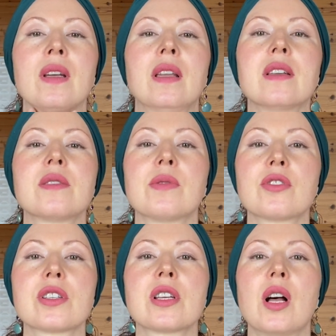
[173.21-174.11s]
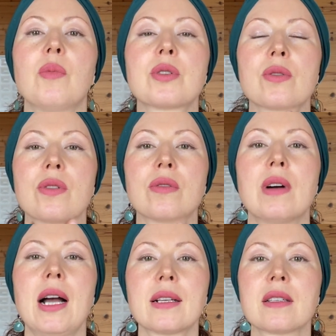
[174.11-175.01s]
This will just help to
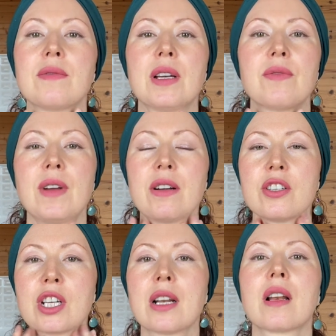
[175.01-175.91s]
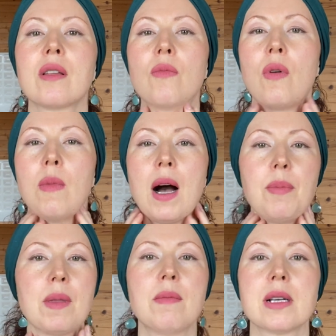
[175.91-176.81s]
activate very gently and warm
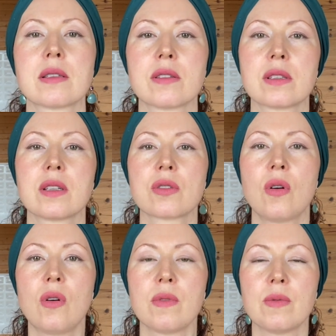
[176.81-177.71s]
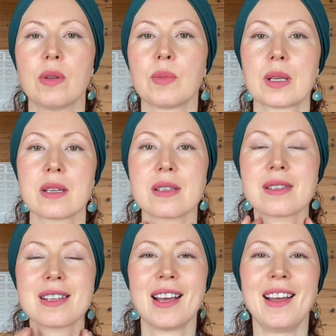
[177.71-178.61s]
up the muscles. That's all we want,
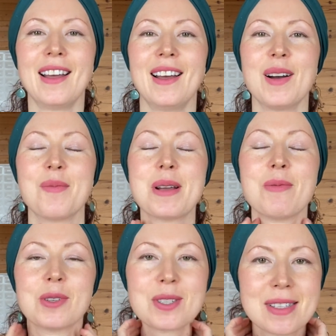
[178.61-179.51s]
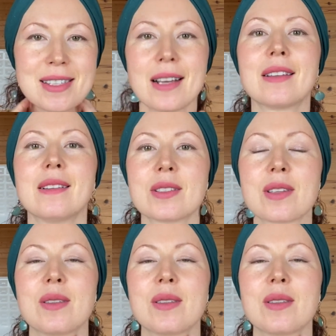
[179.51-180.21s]
because we want to signal to the